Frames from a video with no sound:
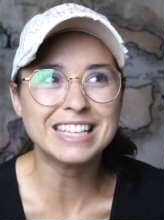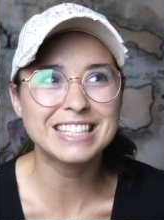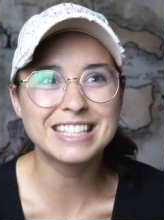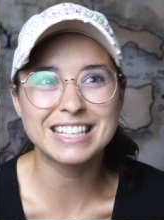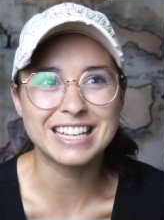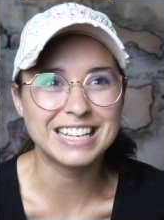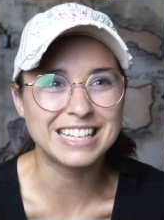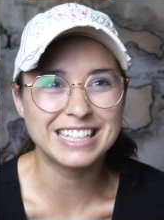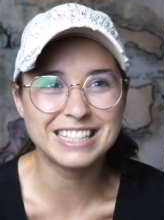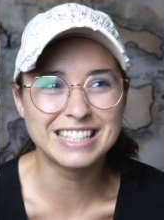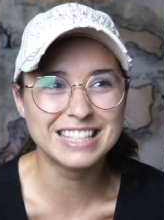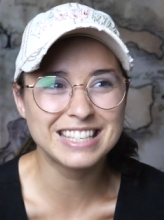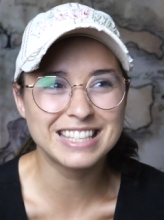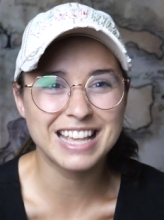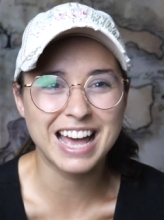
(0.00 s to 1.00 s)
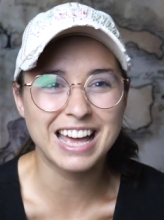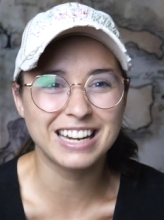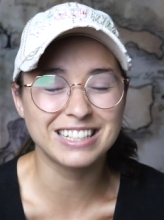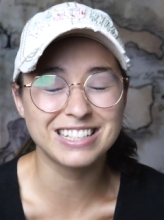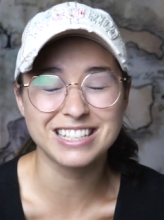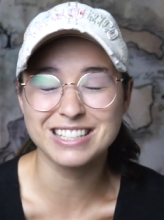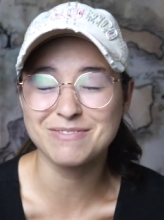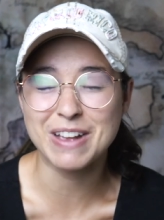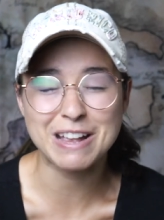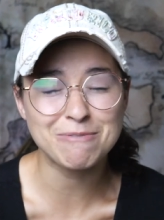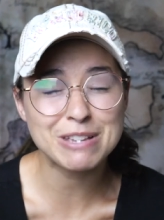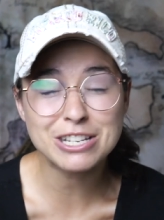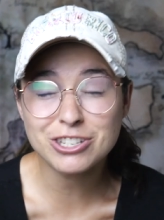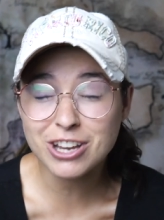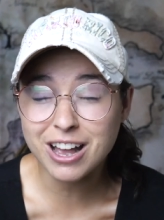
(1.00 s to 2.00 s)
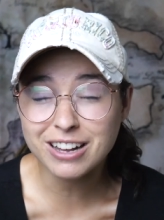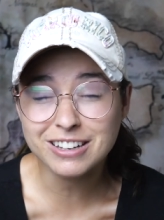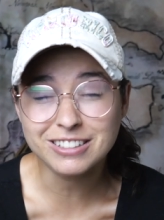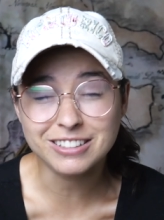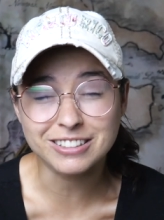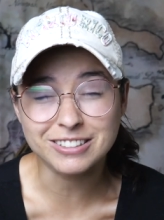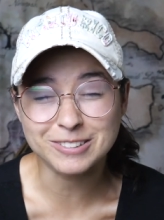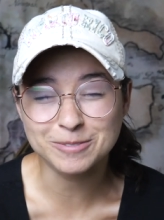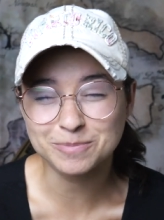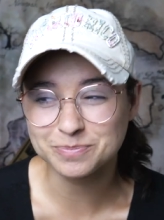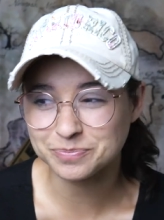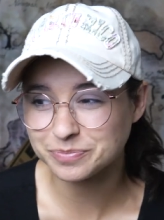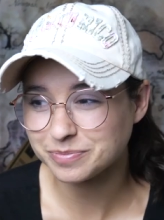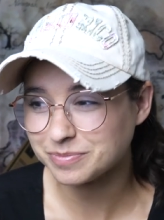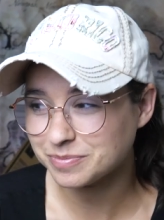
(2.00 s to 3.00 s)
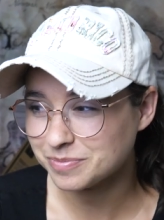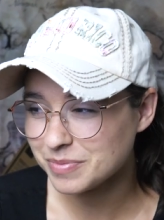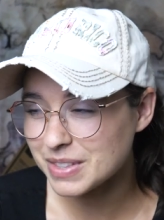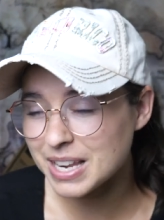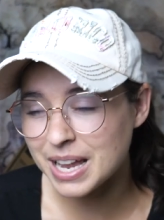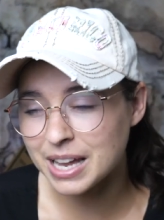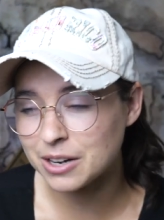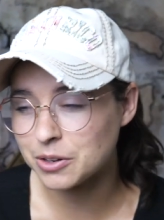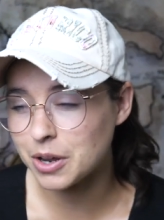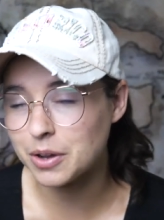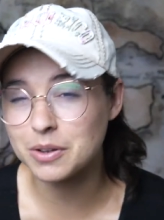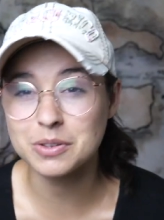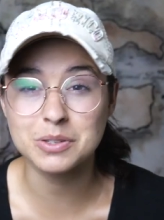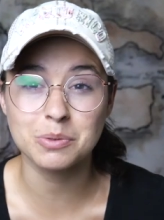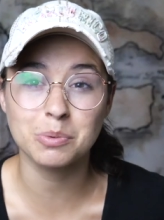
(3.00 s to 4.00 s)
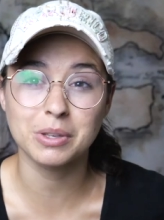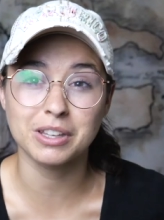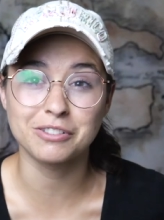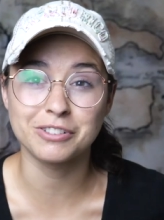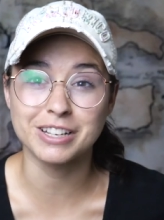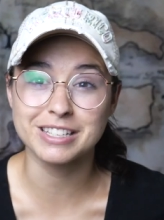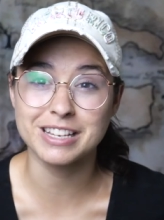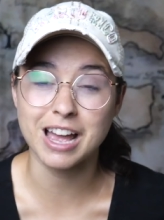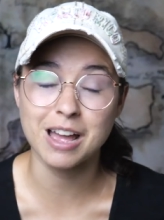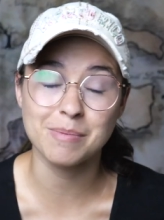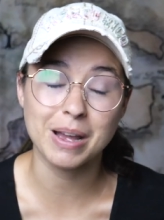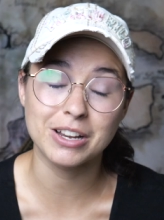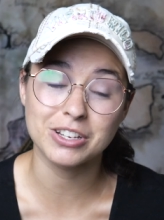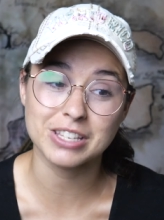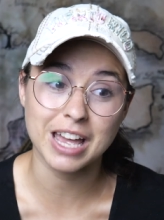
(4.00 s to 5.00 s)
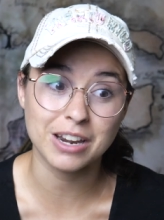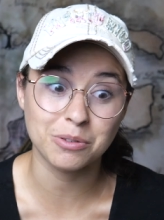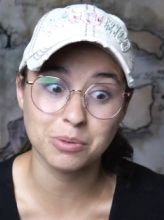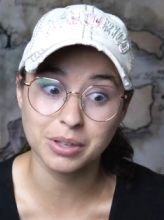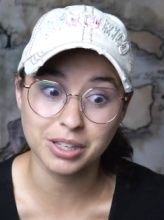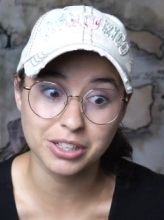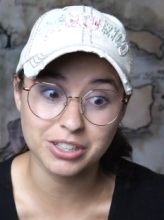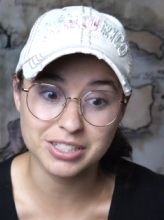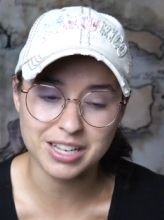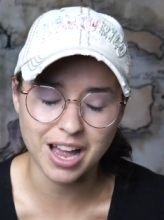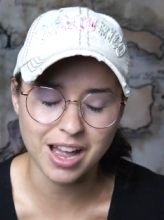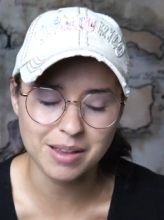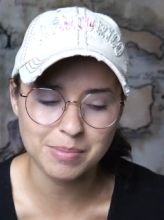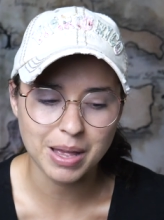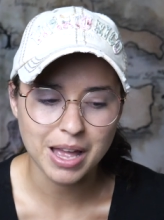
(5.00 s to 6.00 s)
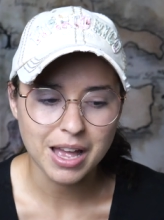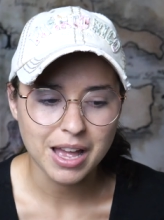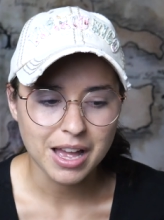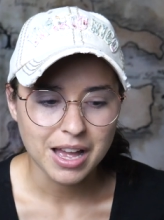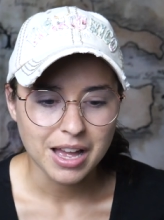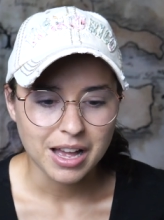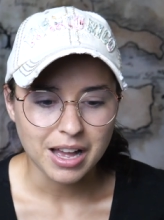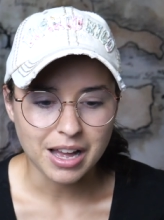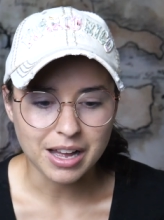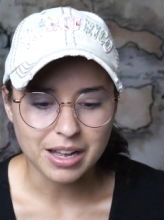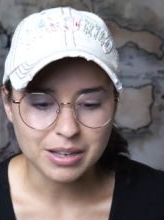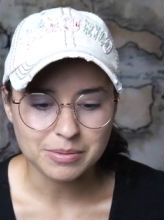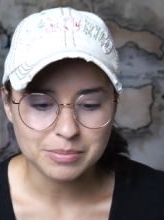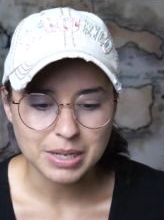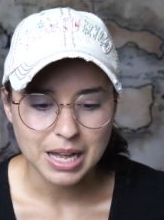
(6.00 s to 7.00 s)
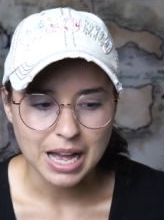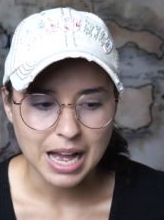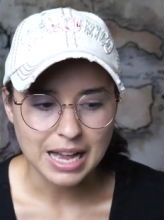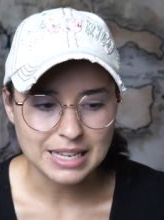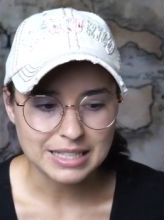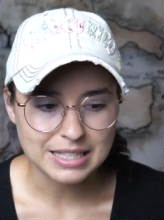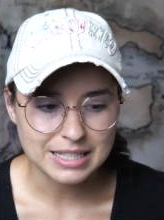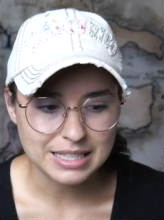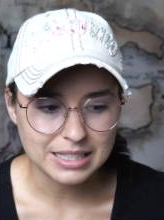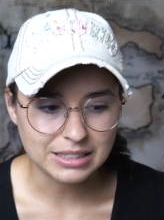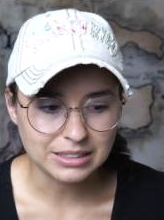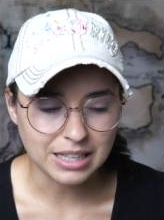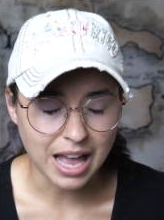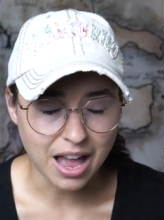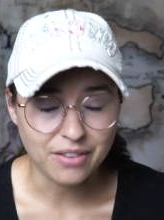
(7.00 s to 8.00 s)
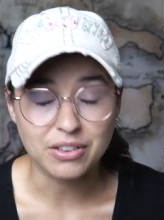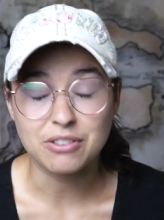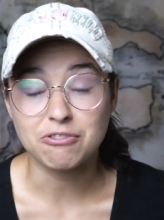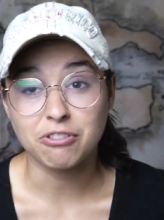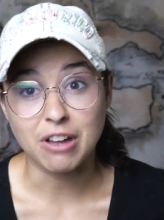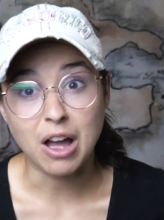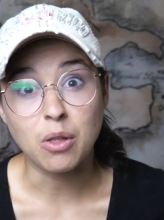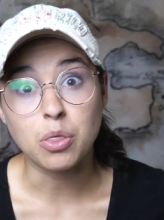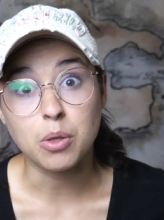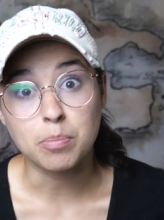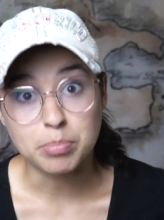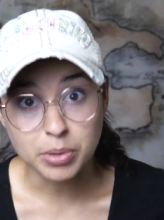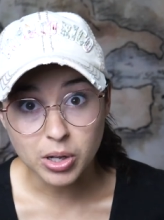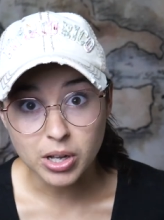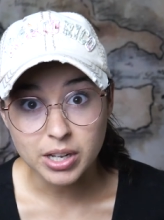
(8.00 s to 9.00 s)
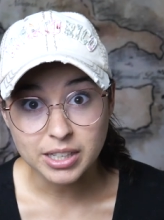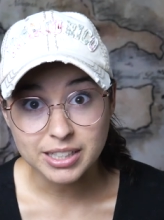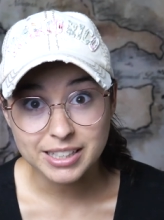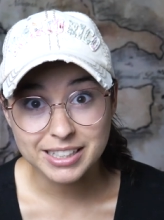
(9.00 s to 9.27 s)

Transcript: scenes that just make me chuckle. I don't know, it was a really fun time. I just had a really good time. Um, I still haven't found the book.